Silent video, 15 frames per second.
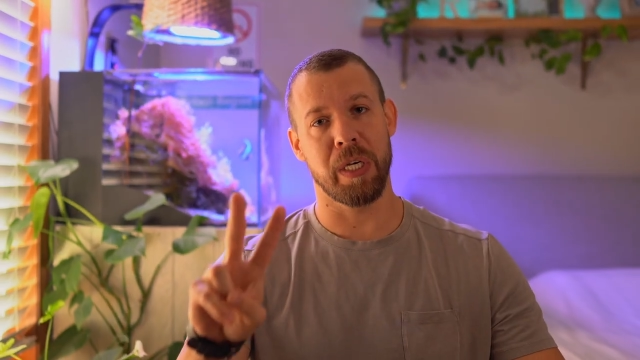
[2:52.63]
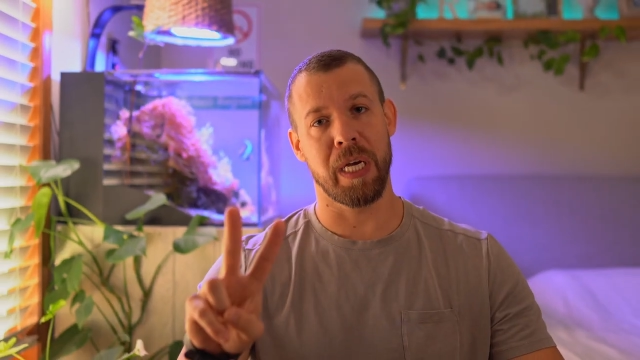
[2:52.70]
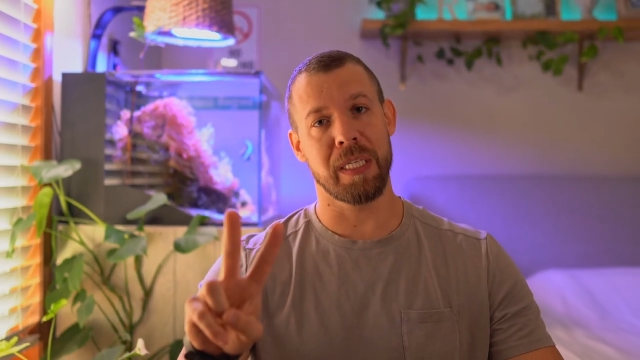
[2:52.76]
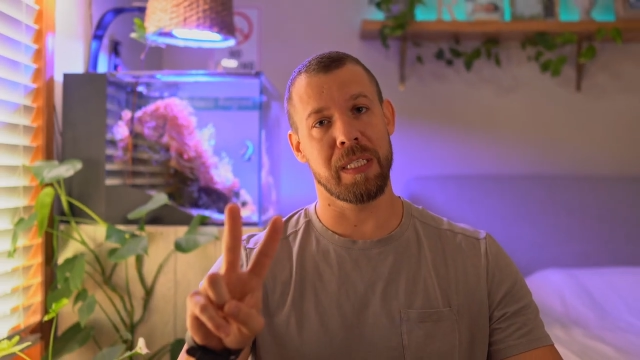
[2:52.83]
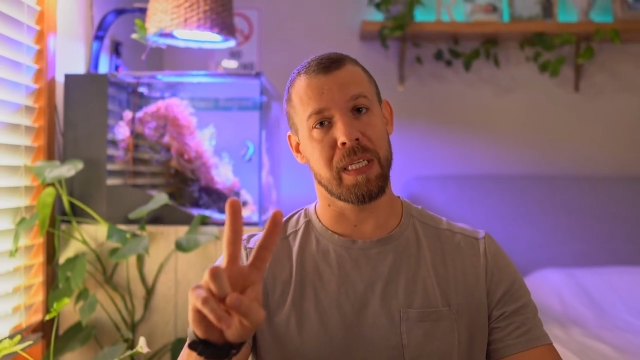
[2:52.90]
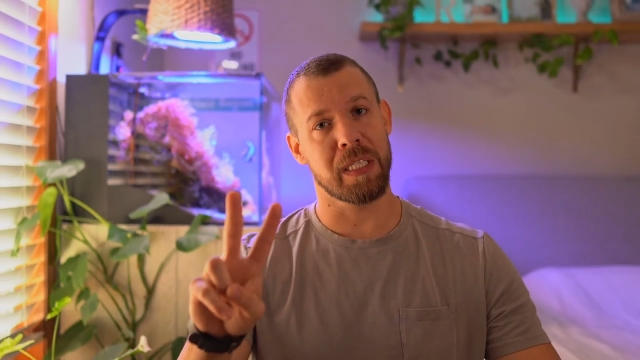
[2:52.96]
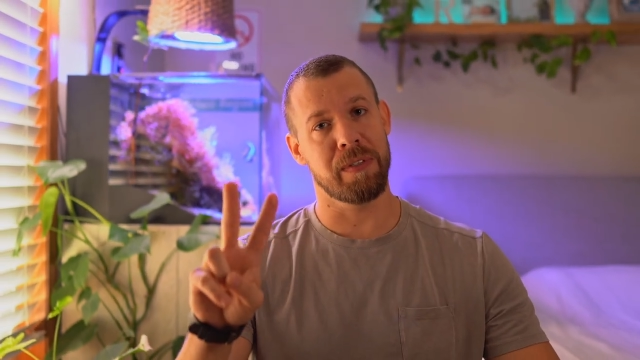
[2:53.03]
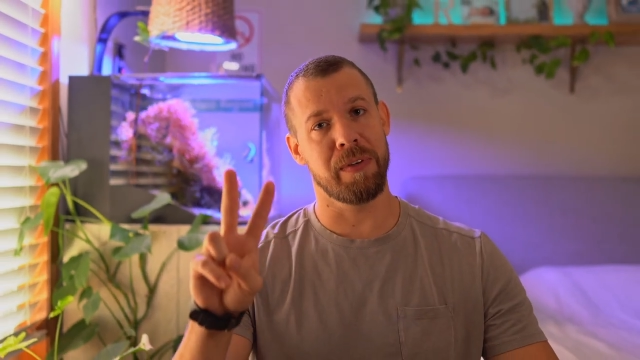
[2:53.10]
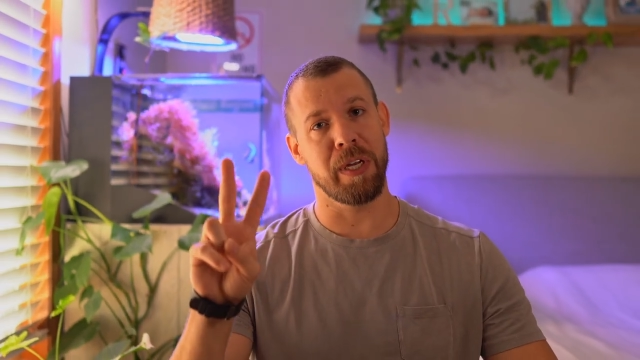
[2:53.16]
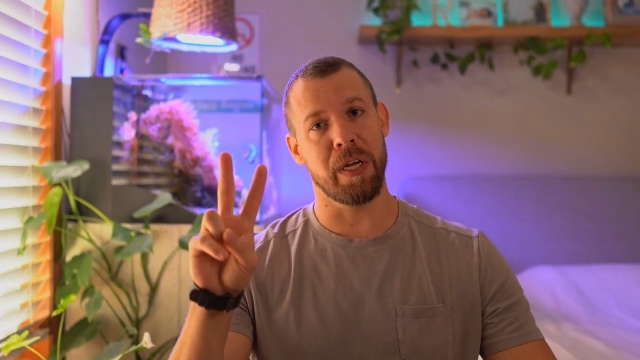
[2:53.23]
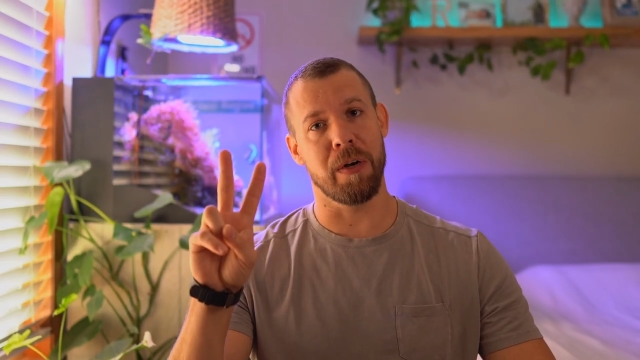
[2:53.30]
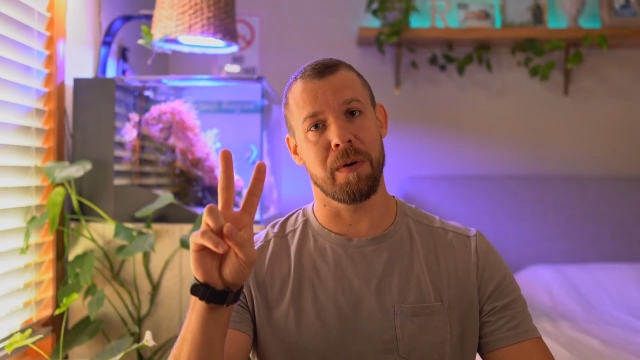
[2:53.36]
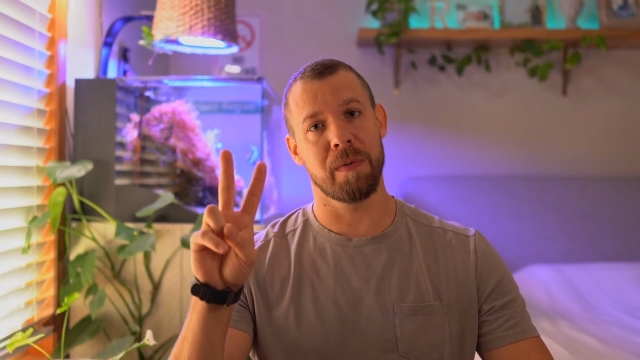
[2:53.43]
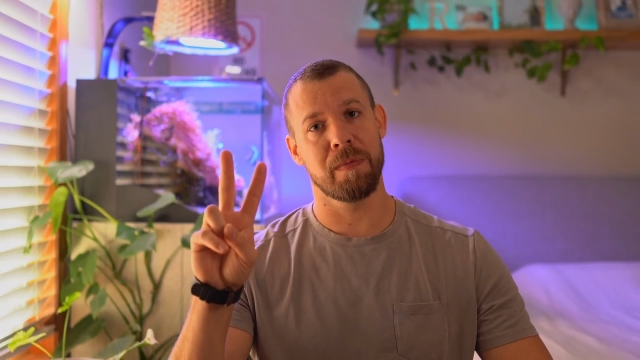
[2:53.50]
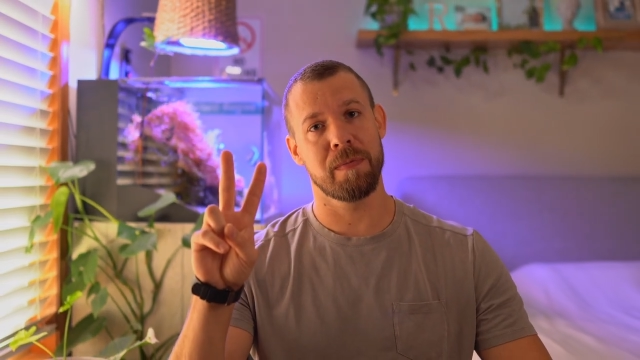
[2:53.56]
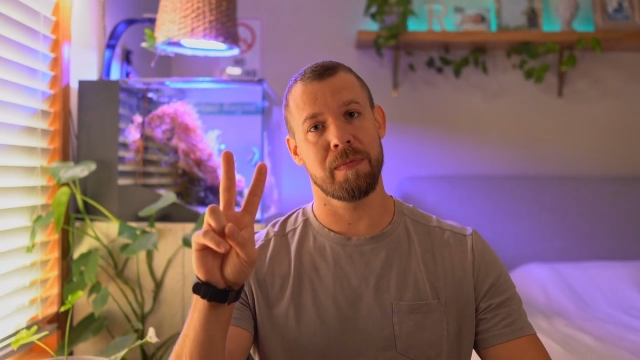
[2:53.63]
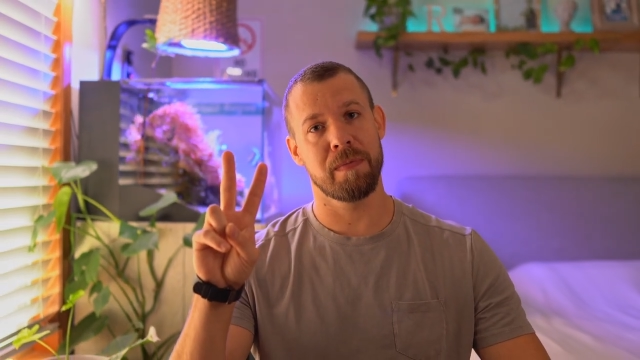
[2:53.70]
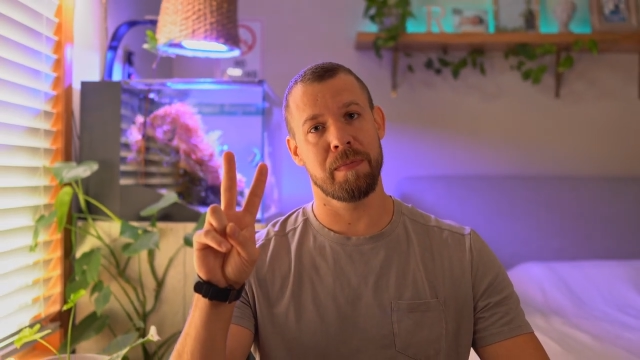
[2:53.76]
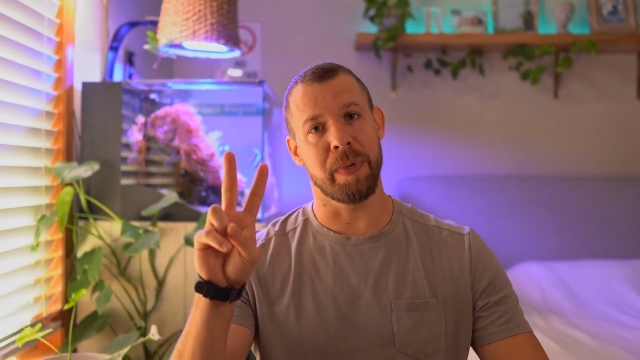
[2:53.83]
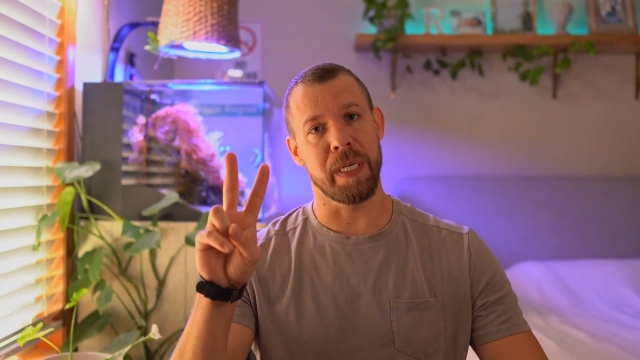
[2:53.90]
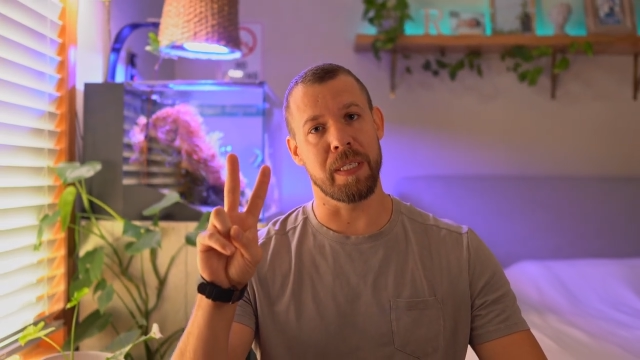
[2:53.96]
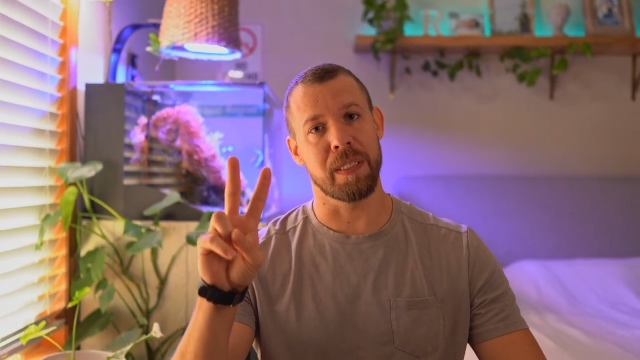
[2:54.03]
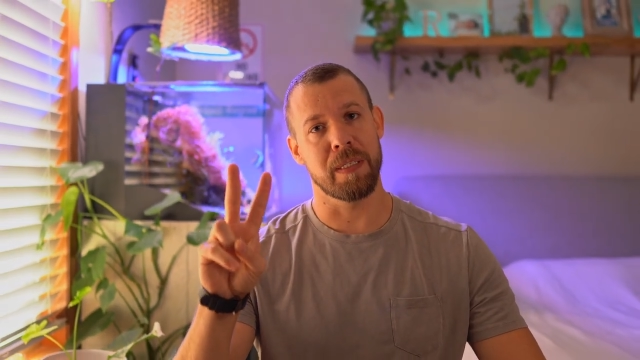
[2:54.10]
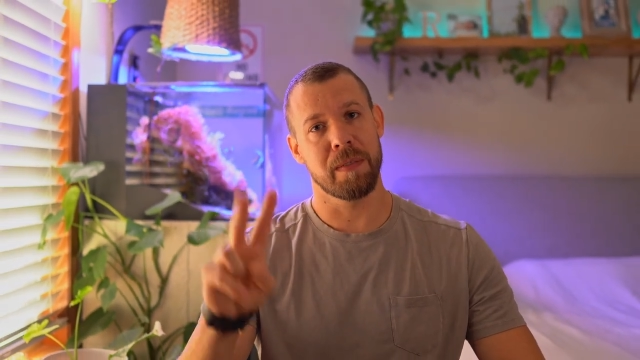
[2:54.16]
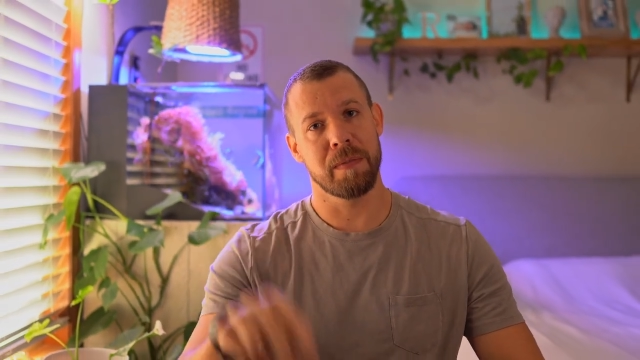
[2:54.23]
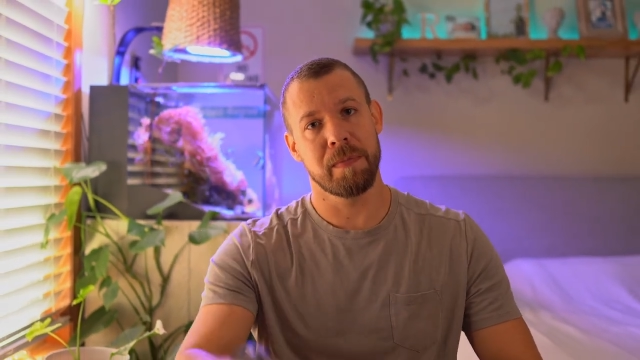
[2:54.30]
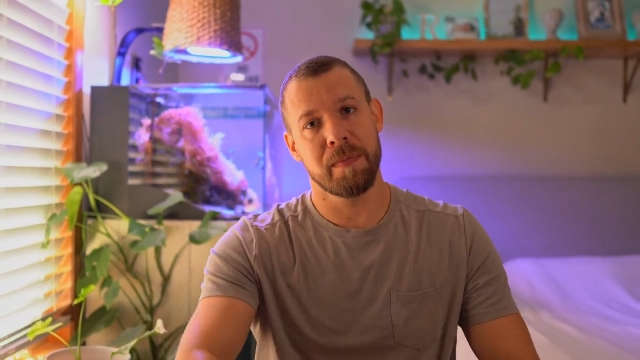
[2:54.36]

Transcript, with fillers: you guys next video. Peace.